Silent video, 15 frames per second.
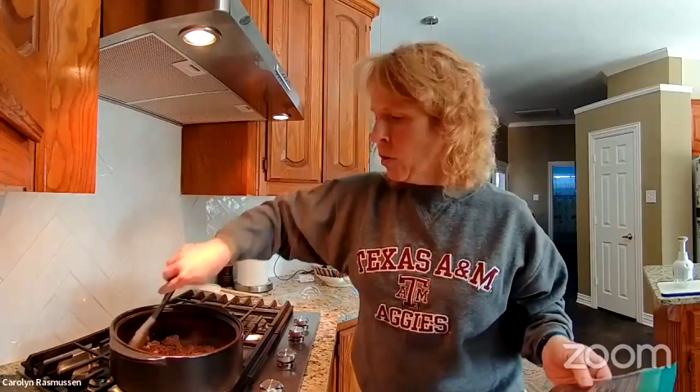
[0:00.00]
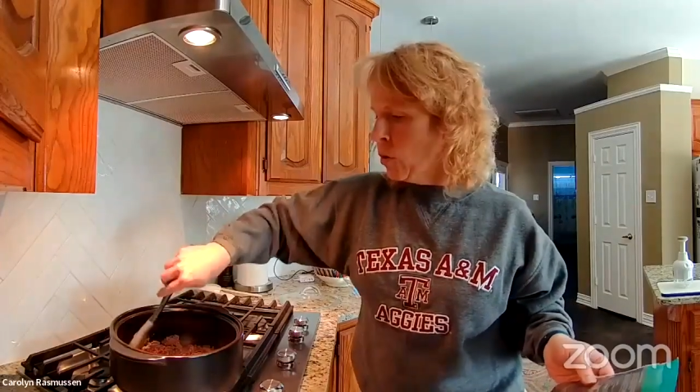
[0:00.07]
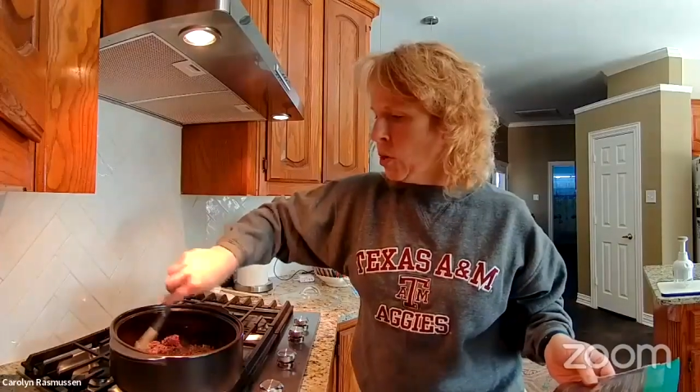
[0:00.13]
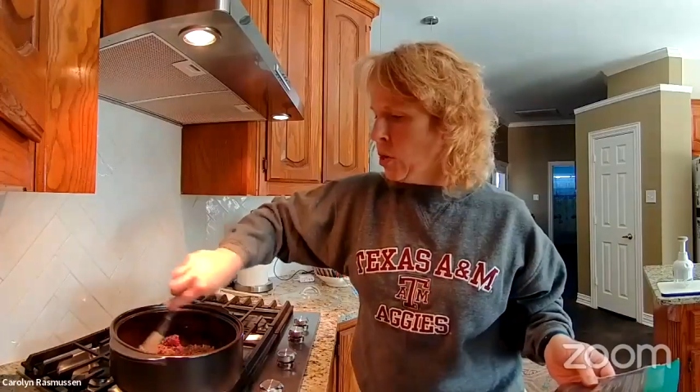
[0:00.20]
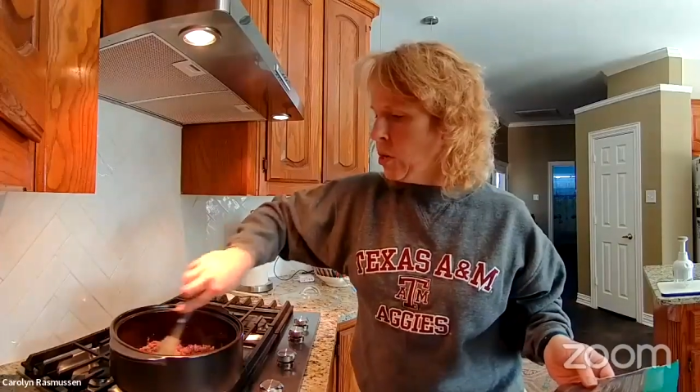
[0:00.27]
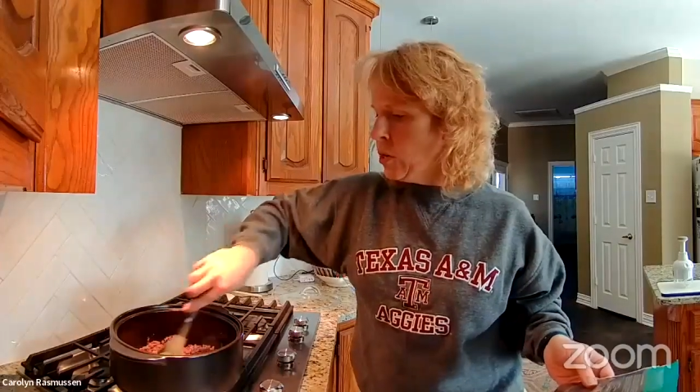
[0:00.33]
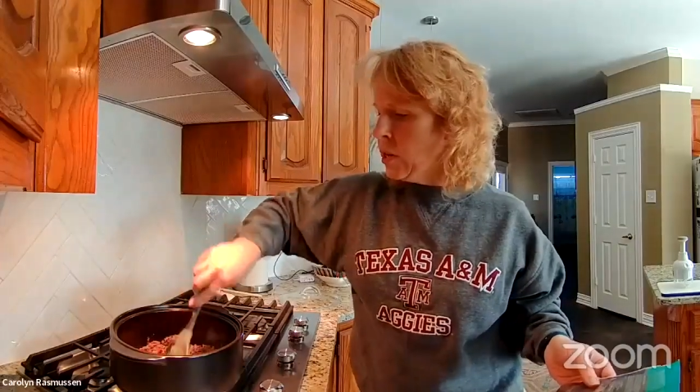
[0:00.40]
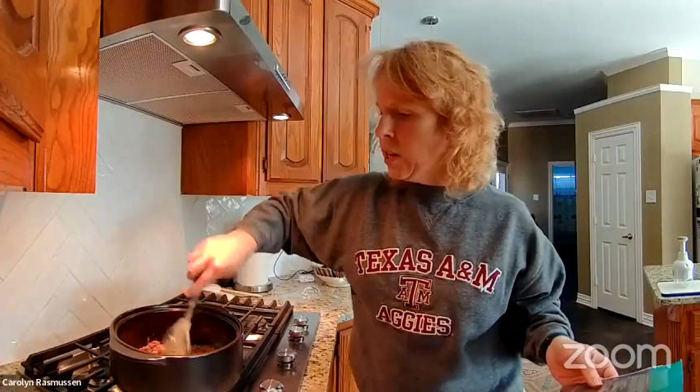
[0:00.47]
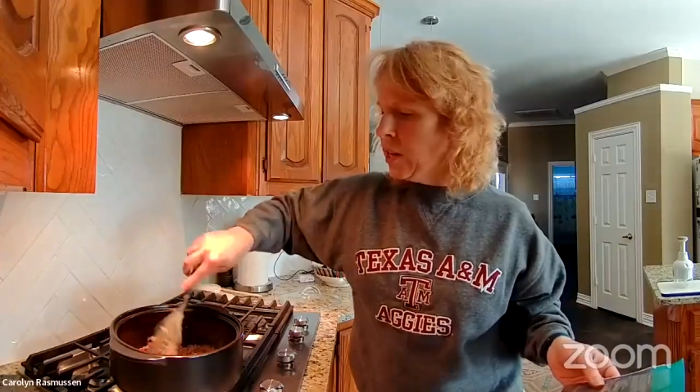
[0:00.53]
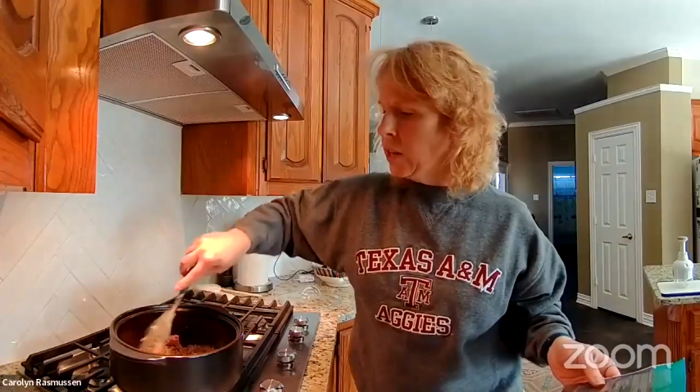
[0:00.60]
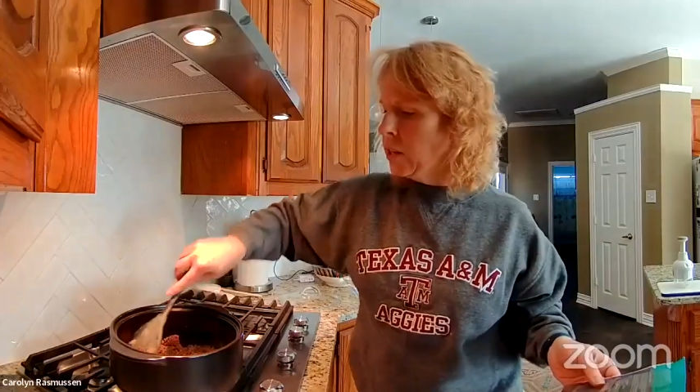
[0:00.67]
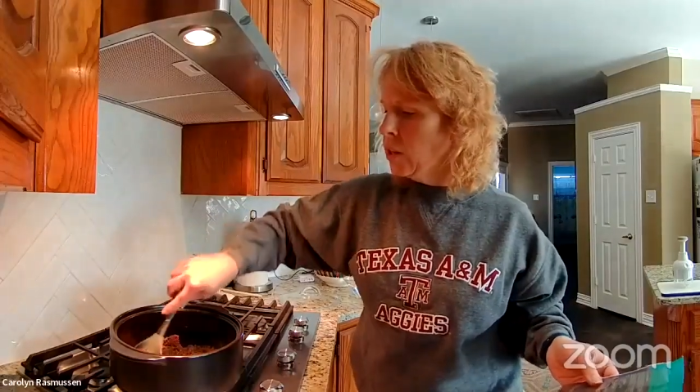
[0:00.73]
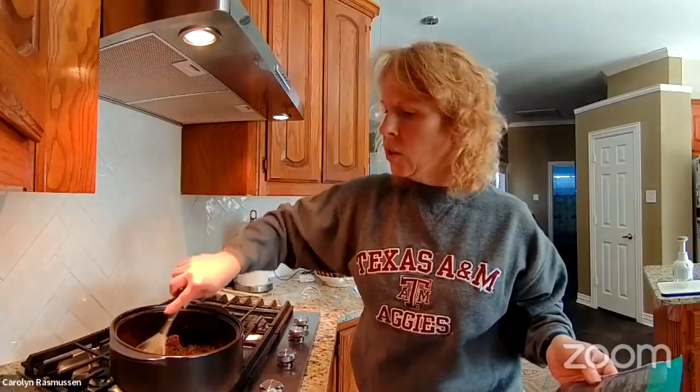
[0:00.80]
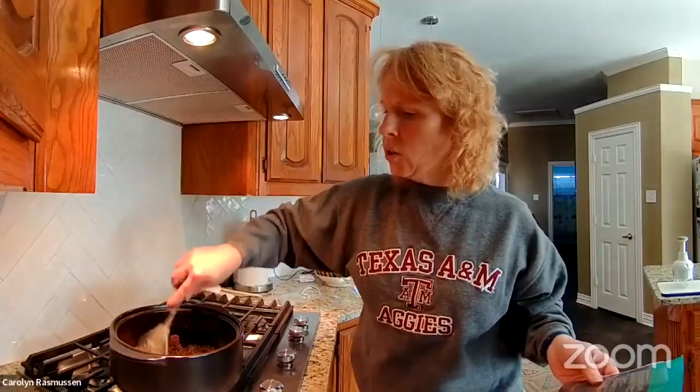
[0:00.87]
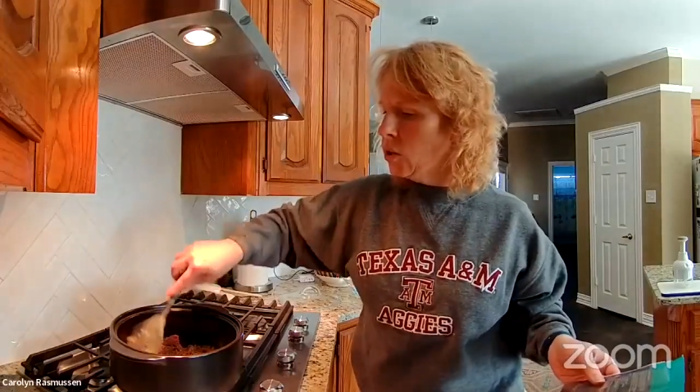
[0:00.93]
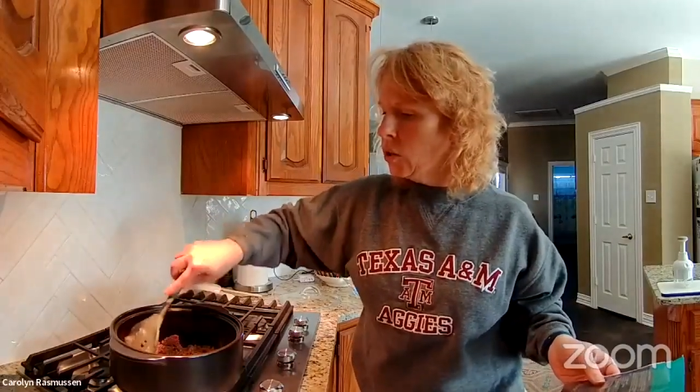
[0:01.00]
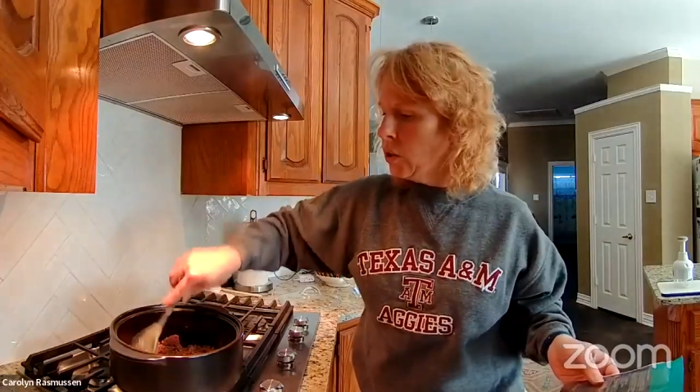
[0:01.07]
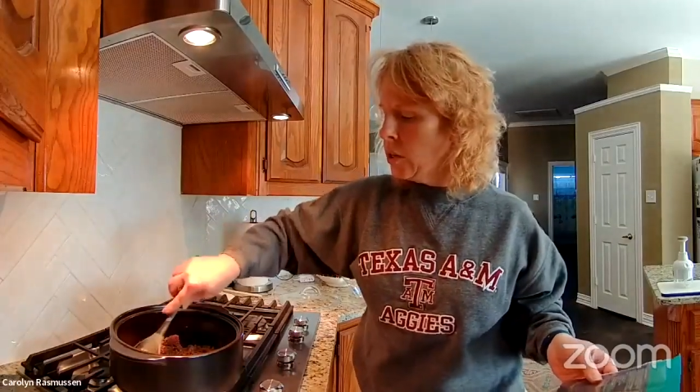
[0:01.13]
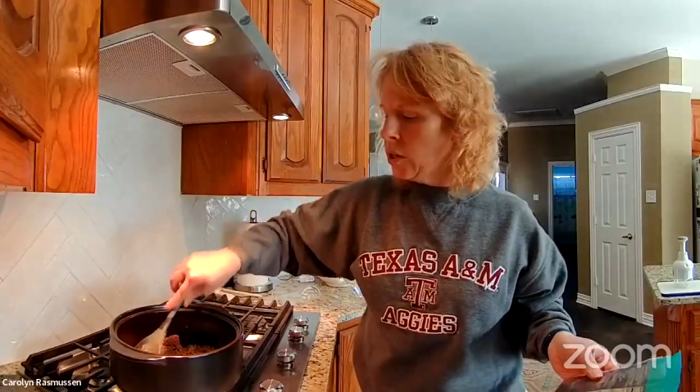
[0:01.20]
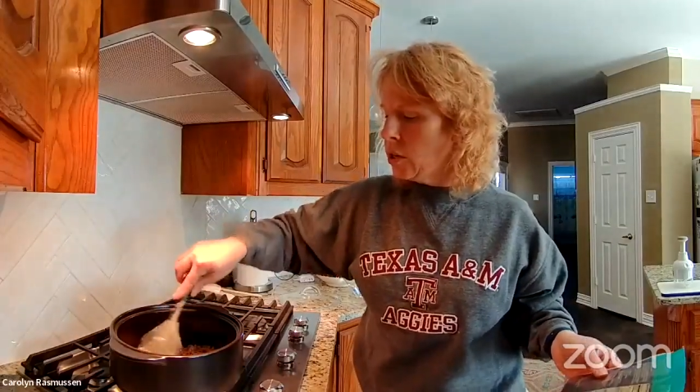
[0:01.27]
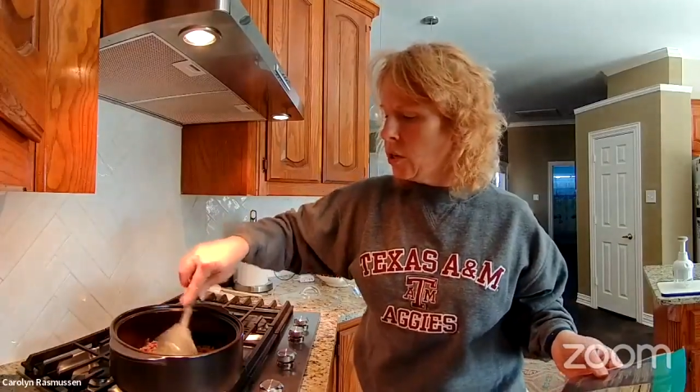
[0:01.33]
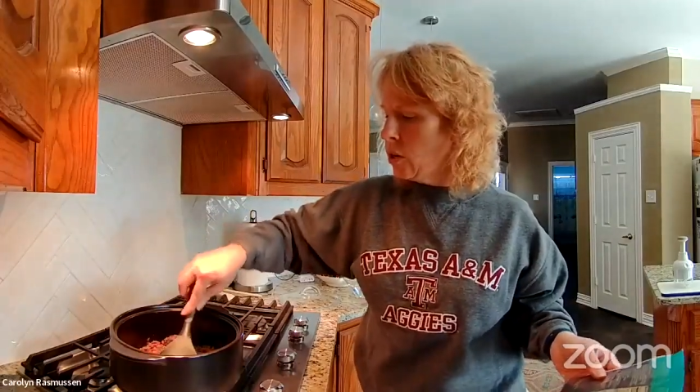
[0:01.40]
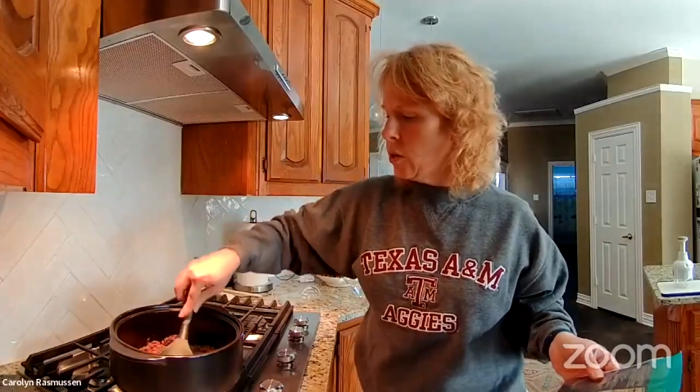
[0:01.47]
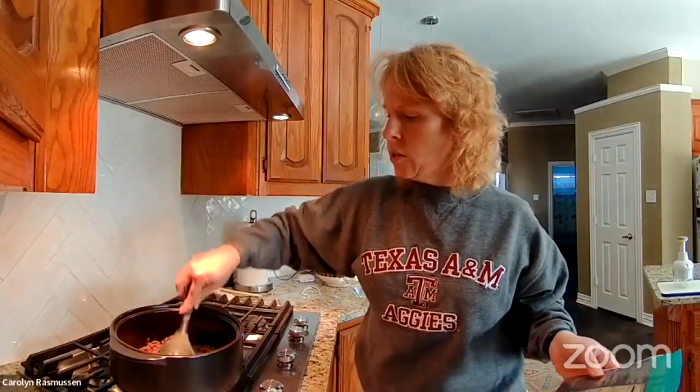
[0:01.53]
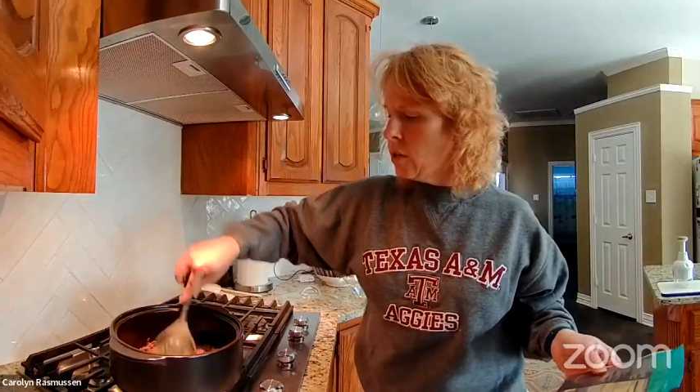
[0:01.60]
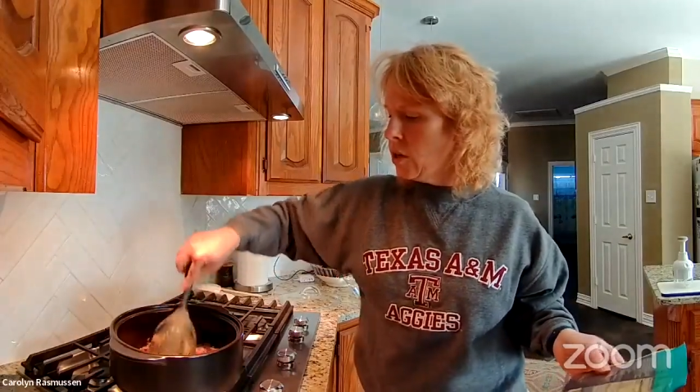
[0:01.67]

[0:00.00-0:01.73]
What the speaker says: or you can eat a little earlier